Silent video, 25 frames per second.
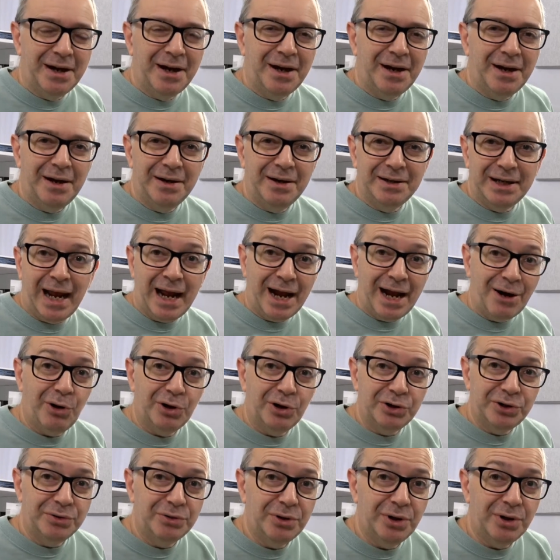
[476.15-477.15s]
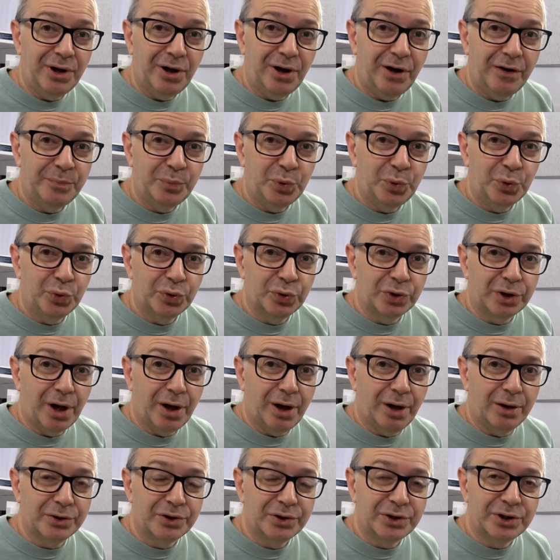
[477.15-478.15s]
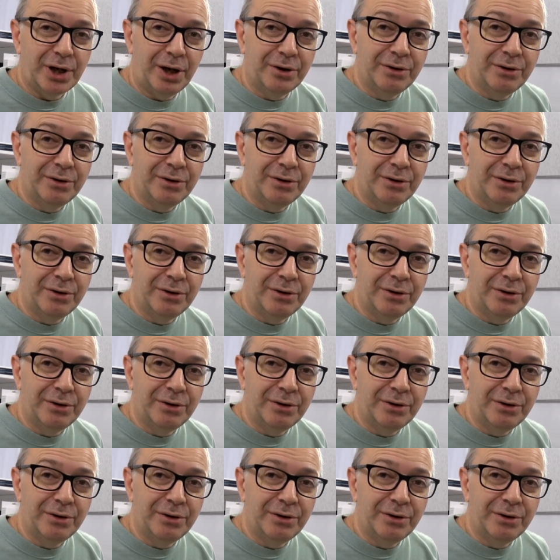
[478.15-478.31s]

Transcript: uh, and how I do the live broadcast.